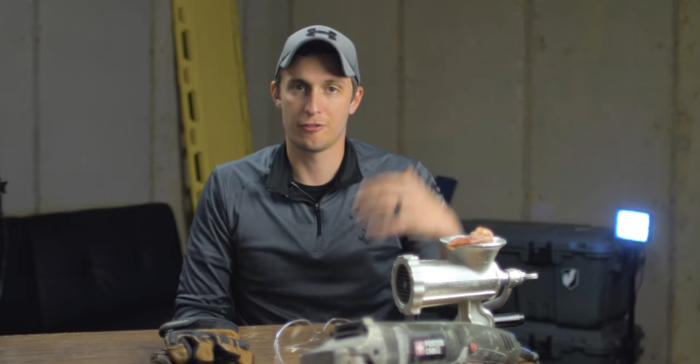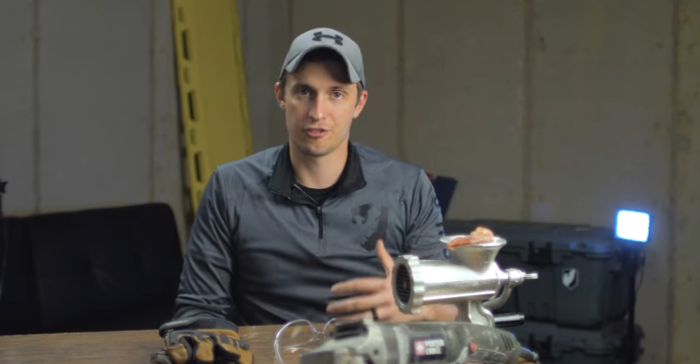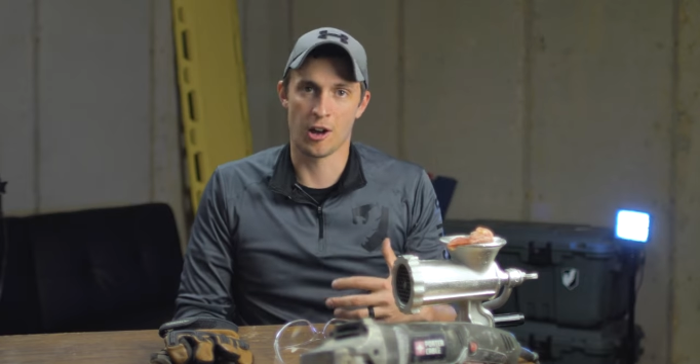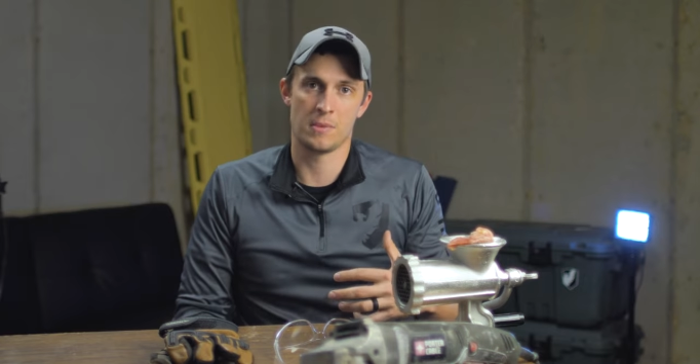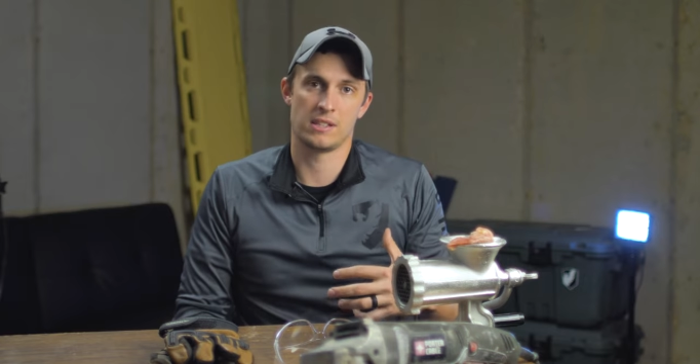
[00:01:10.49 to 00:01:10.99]

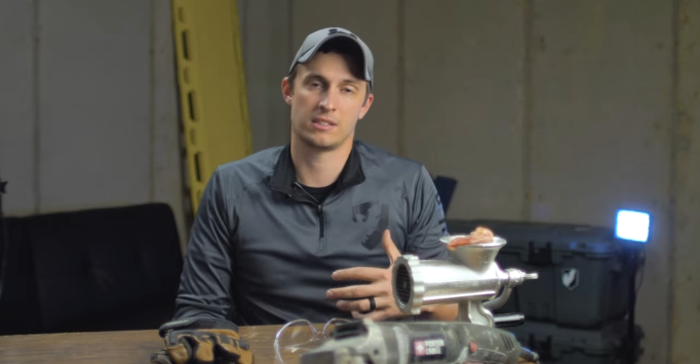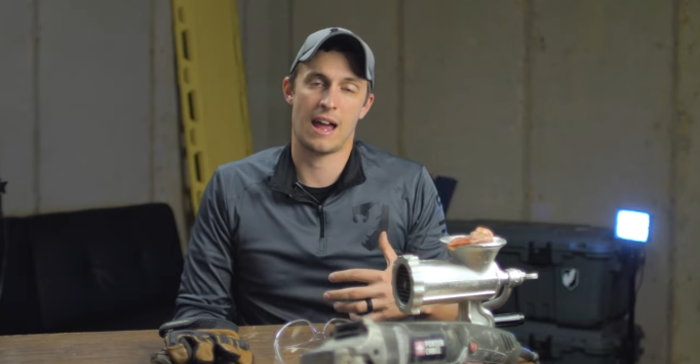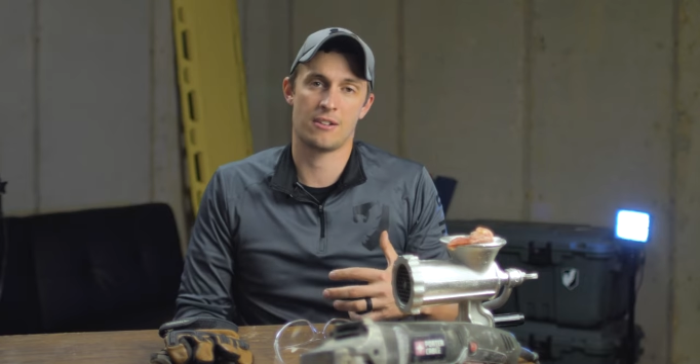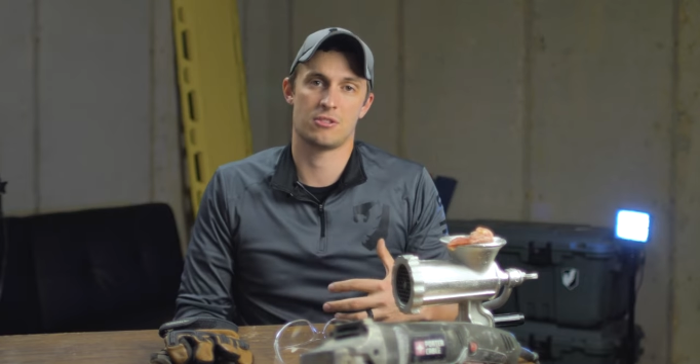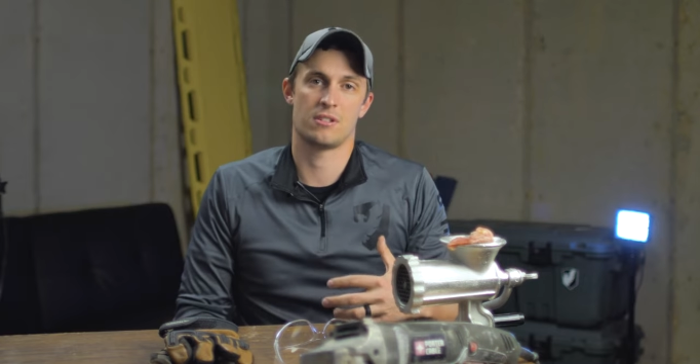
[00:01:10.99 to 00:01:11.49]
from this
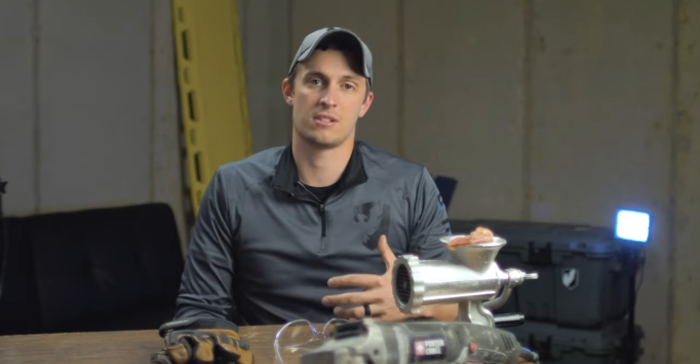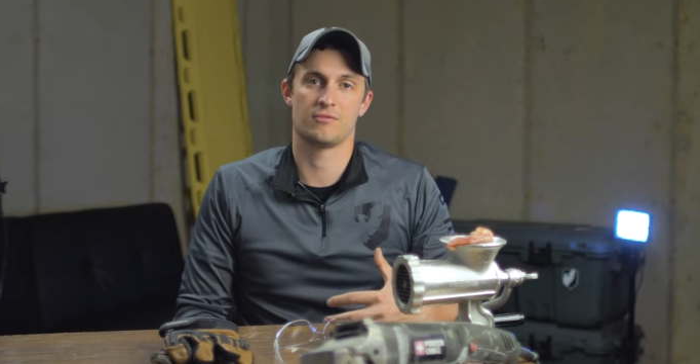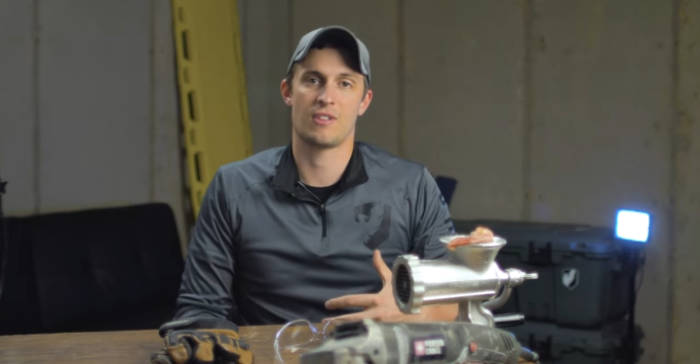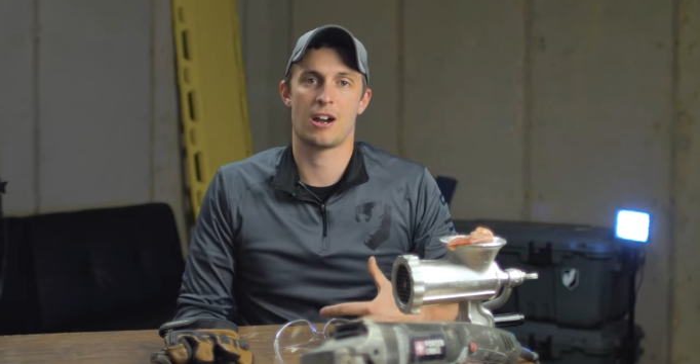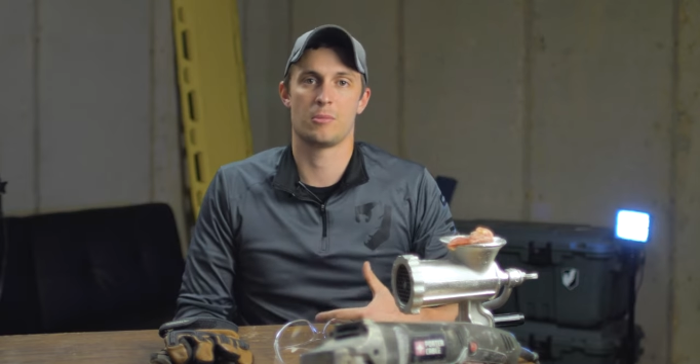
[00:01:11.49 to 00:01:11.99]
hazardous
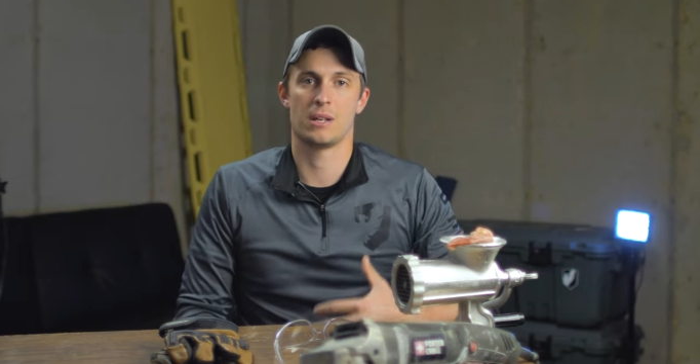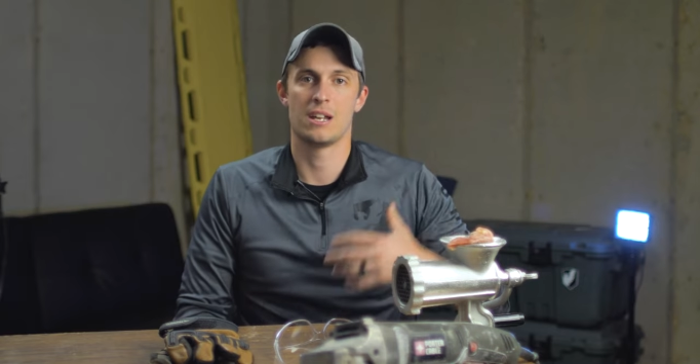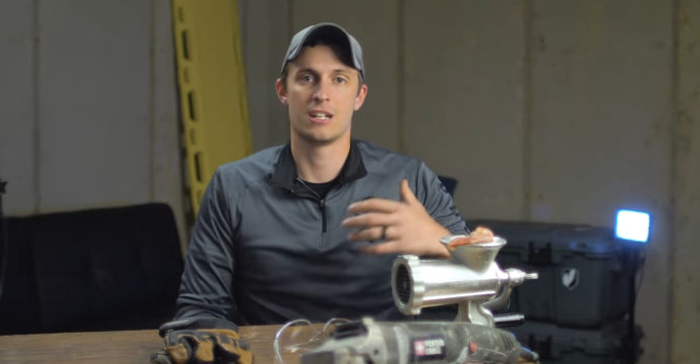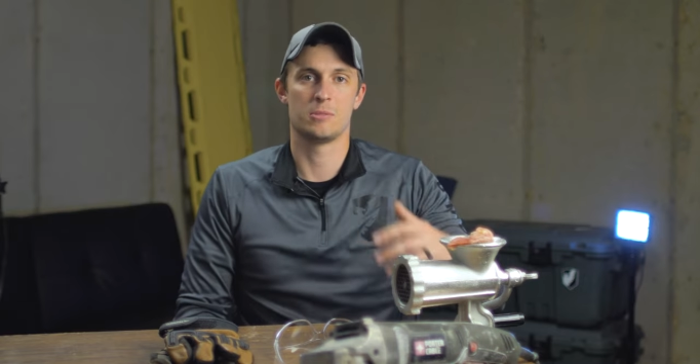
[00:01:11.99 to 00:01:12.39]
environment